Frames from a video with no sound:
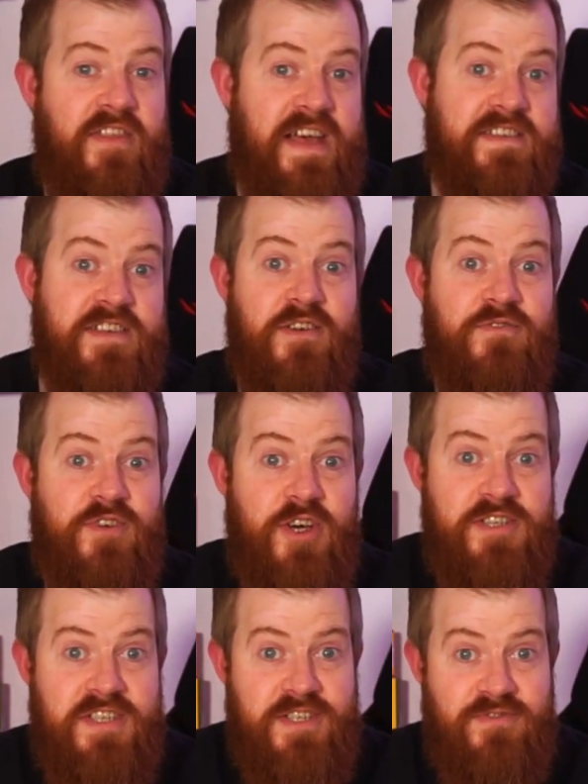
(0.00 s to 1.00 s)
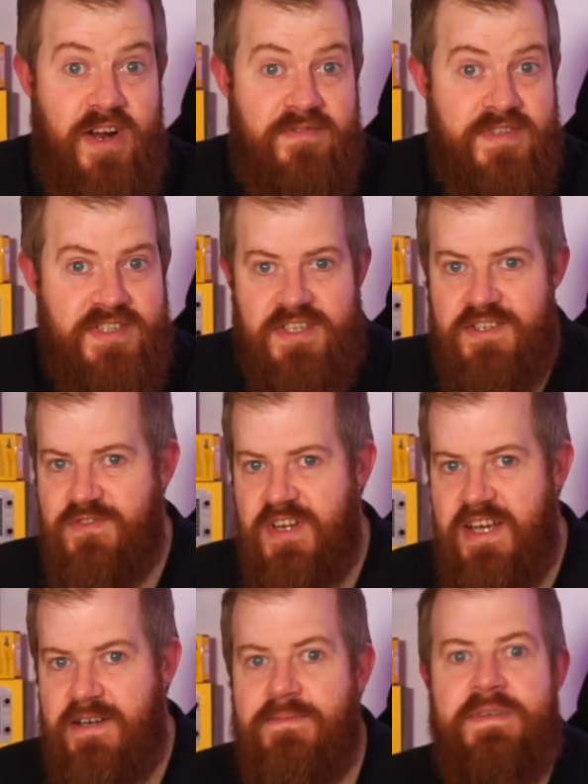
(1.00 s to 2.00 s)
that's enough 90s references for
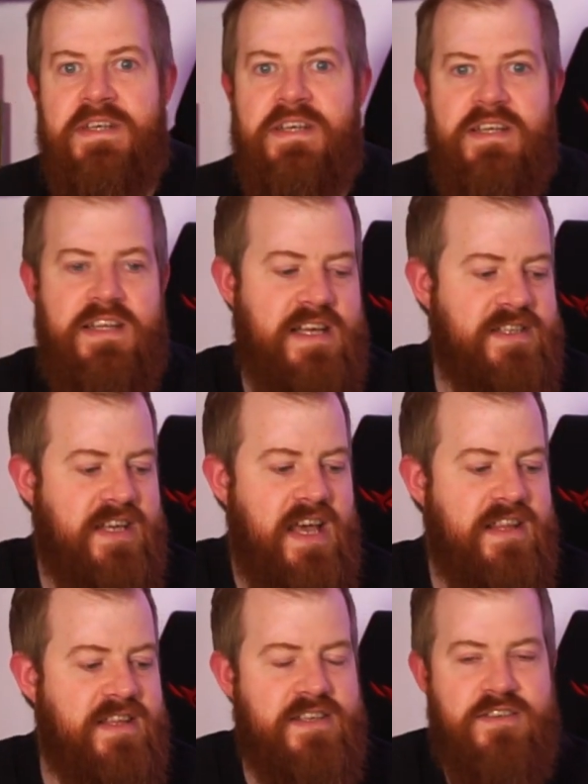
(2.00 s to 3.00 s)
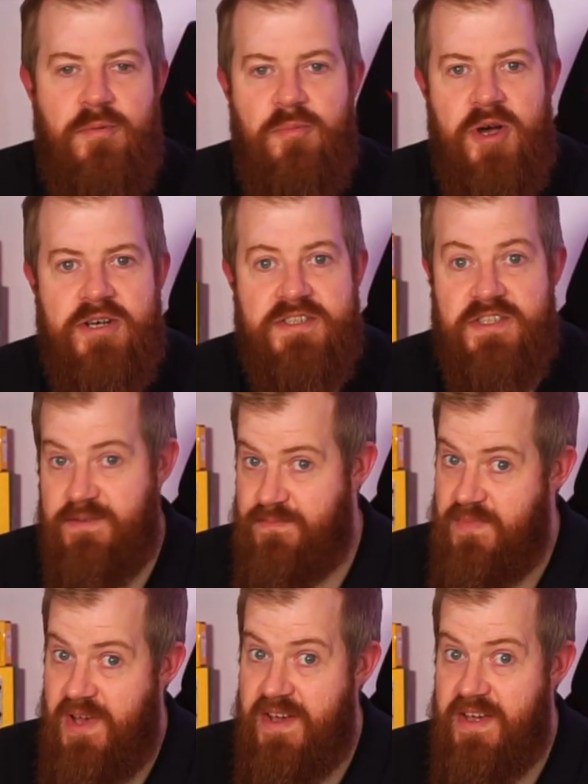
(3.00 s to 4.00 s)
now. Let's get this unboxed
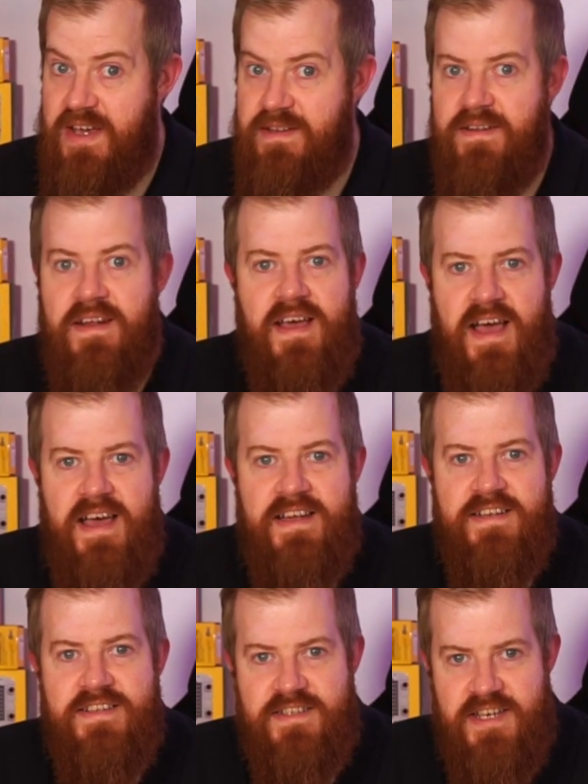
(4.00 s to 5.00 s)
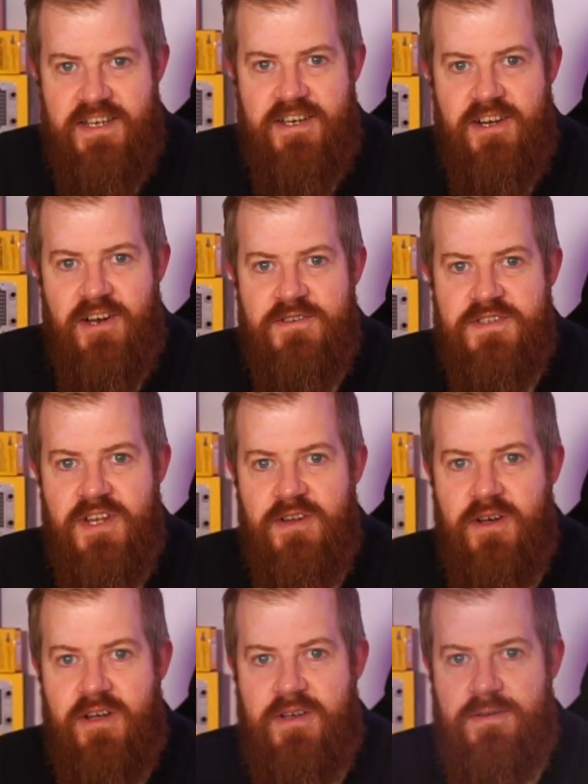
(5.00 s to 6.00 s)
again and take a closer
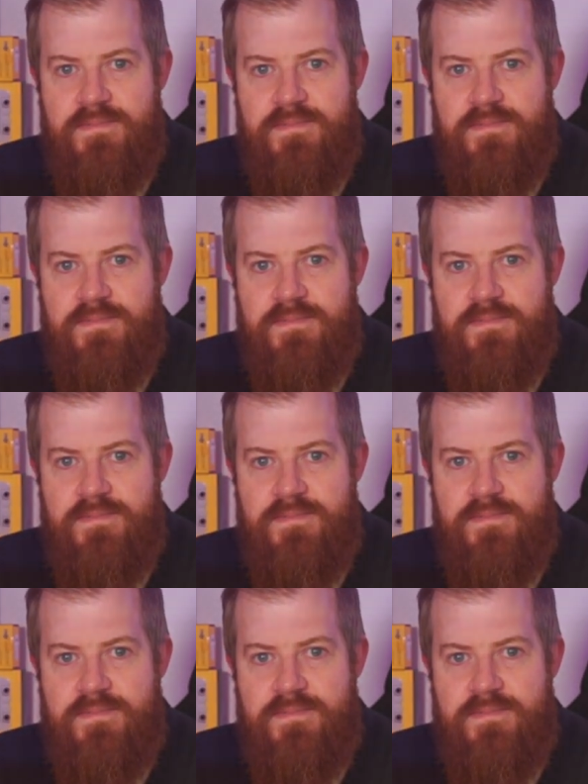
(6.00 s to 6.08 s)
look.